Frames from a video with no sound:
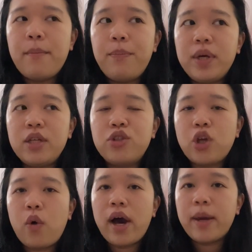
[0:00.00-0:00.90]
be
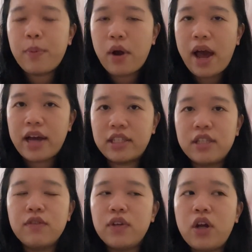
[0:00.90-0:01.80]
so
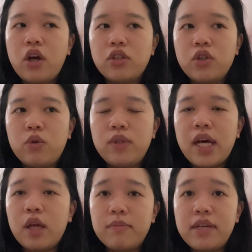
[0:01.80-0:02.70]
hyperactive and also
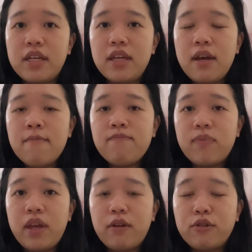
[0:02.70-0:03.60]
tell me
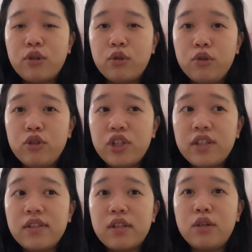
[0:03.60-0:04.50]
their
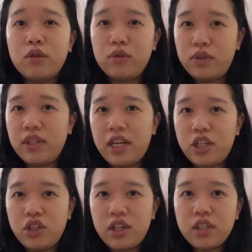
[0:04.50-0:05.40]
delusions and
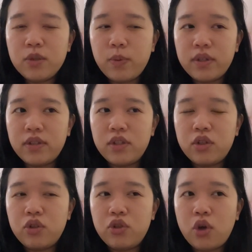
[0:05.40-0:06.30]
hallucinations was
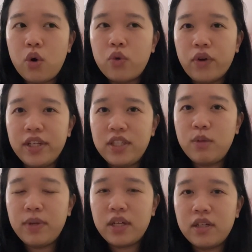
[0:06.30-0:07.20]
so crazy
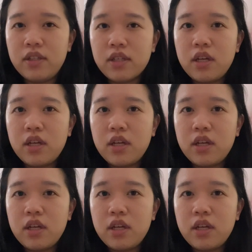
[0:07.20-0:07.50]
because